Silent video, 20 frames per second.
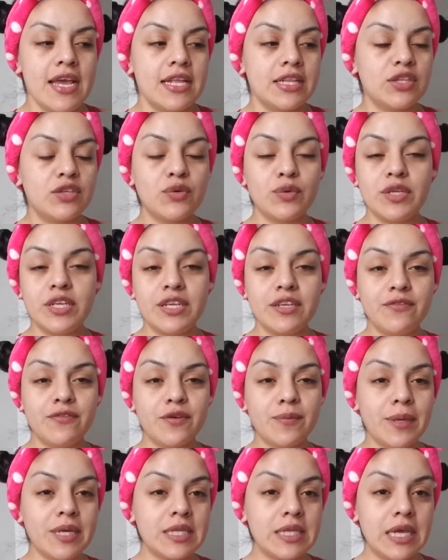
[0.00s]
tune in for
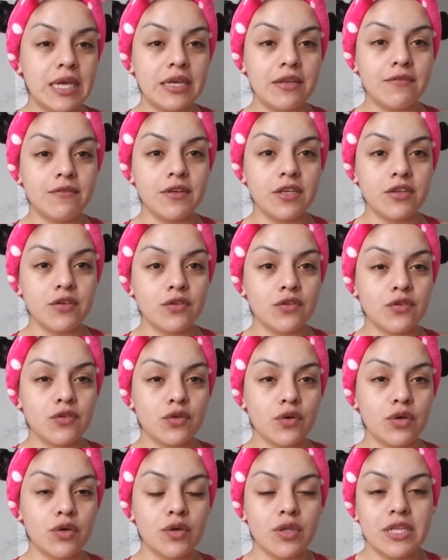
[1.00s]
my second video tutorial.